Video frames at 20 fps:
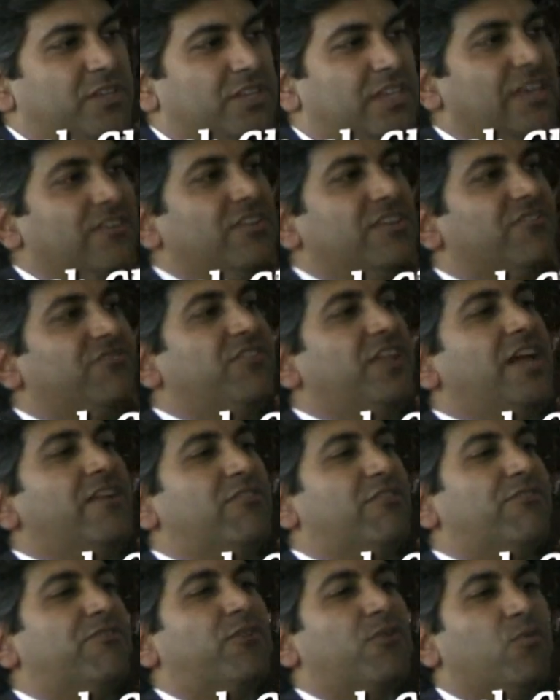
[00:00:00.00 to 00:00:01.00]
give a
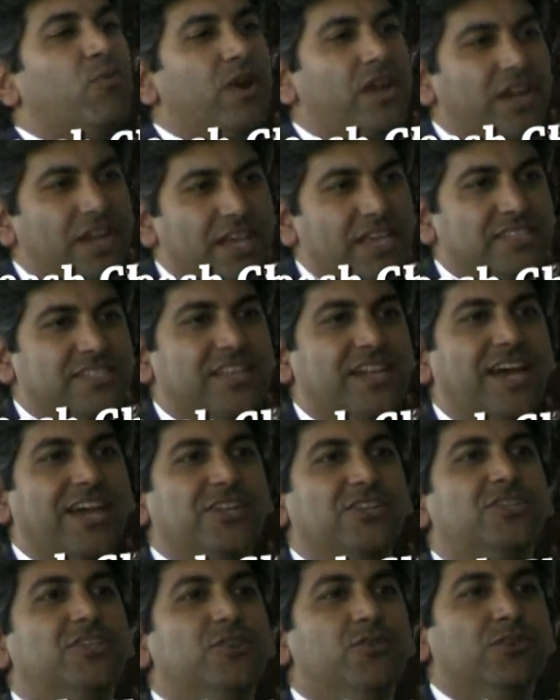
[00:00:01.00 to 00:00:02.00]
flavor for what it is that
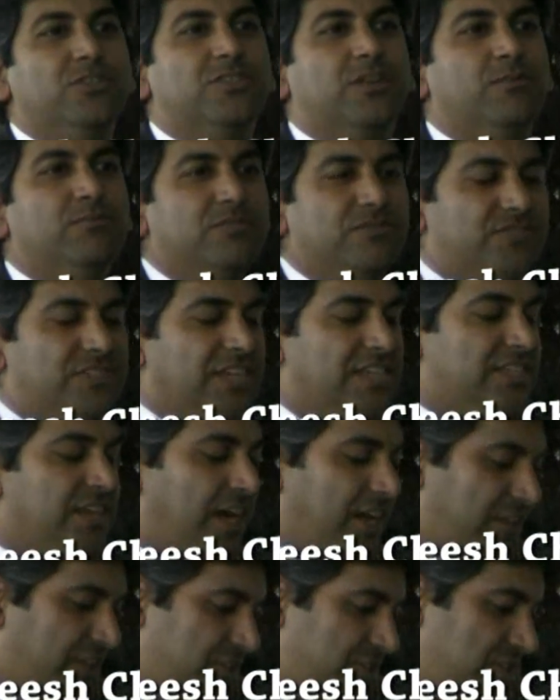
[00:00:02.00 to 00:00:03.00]
I do in terms of
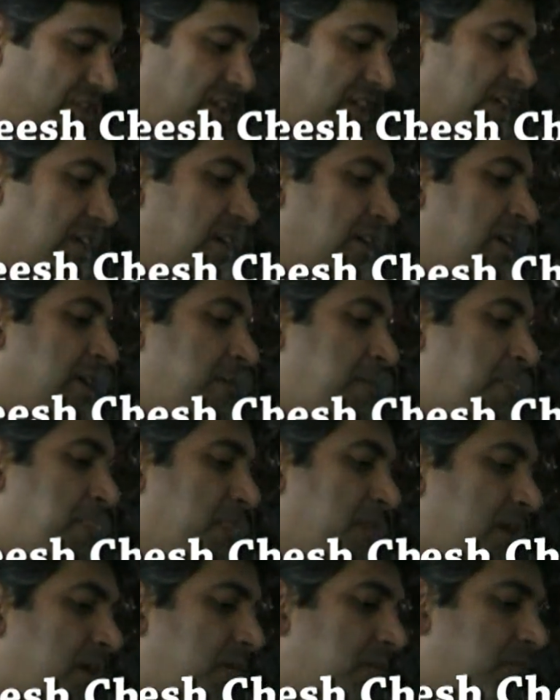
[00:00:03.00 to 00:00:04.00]
technology.
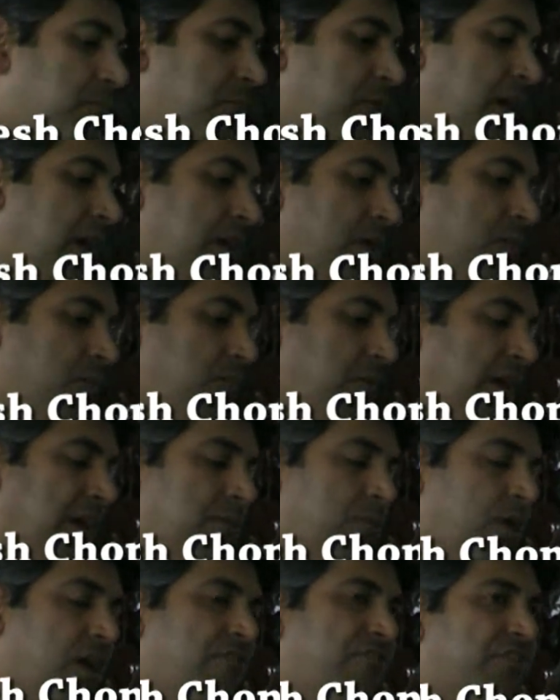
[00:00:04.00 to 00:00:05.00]
My
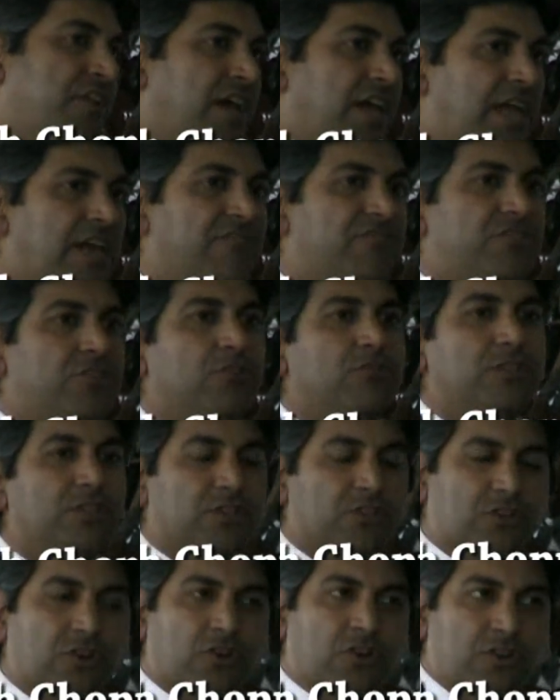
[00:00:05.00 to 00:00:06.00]
wife and I have two
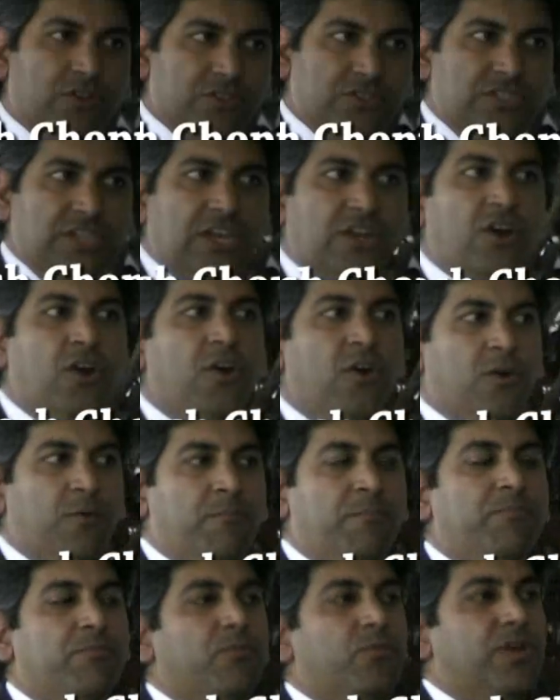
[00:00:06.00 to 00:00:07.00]
little girls at
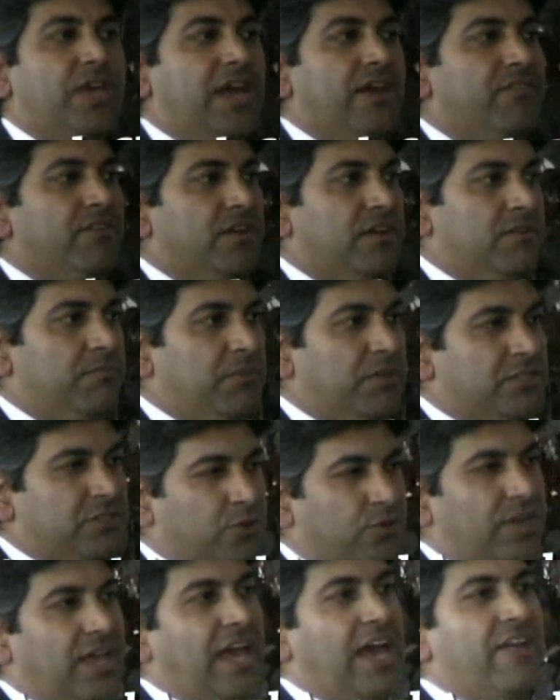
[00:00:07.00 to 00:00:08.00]
home. We have a
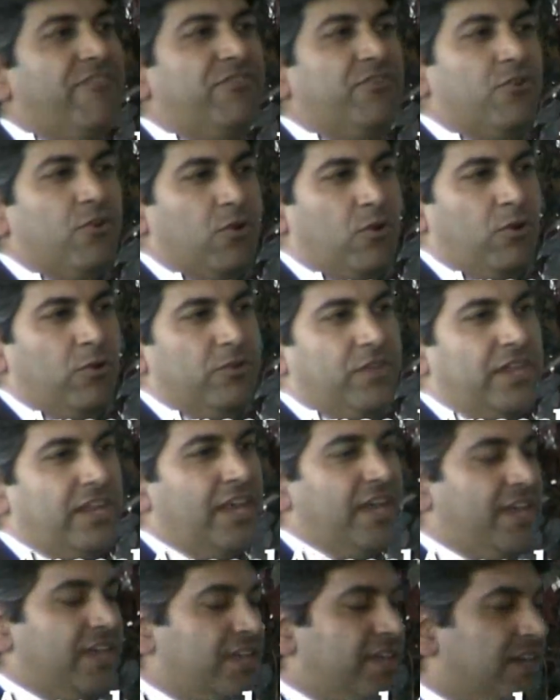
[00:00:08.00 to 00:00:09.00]
2.5-year-old
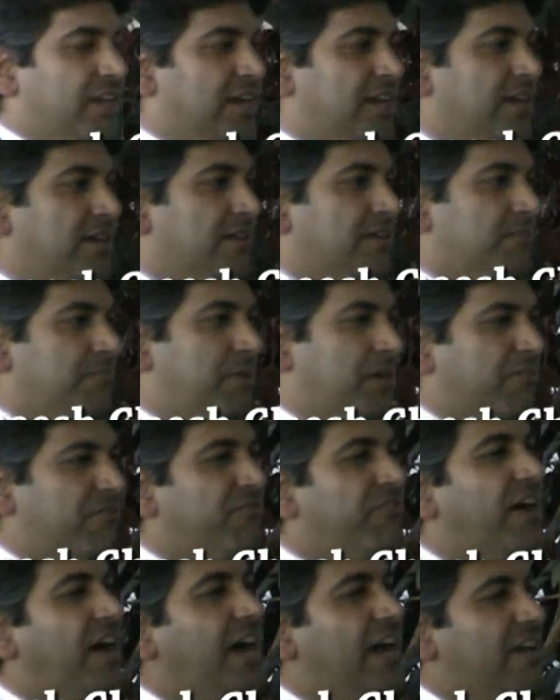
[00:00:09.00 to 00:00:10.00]
and about a
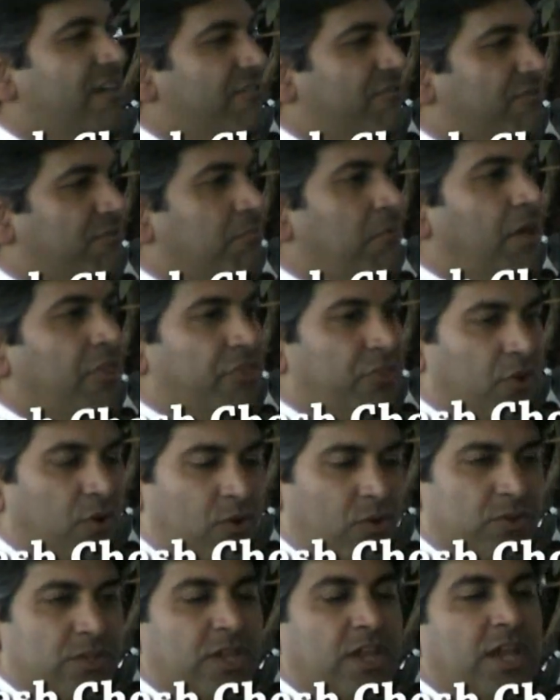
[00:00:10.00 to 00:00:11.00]

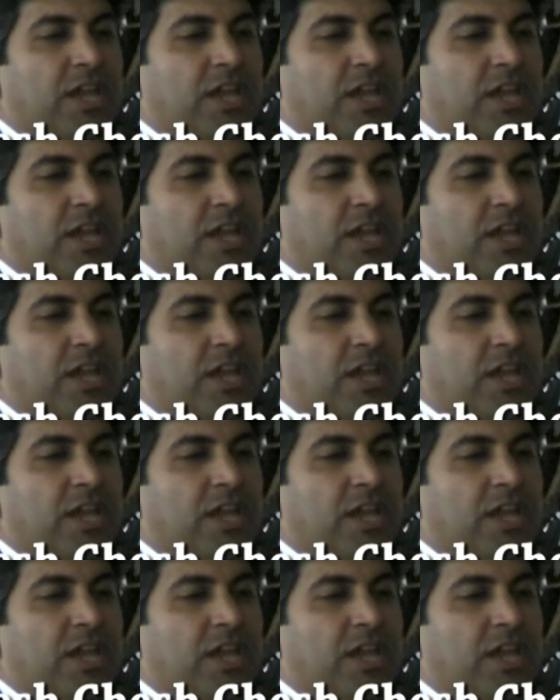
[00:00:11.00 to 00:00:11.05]
5-month-old.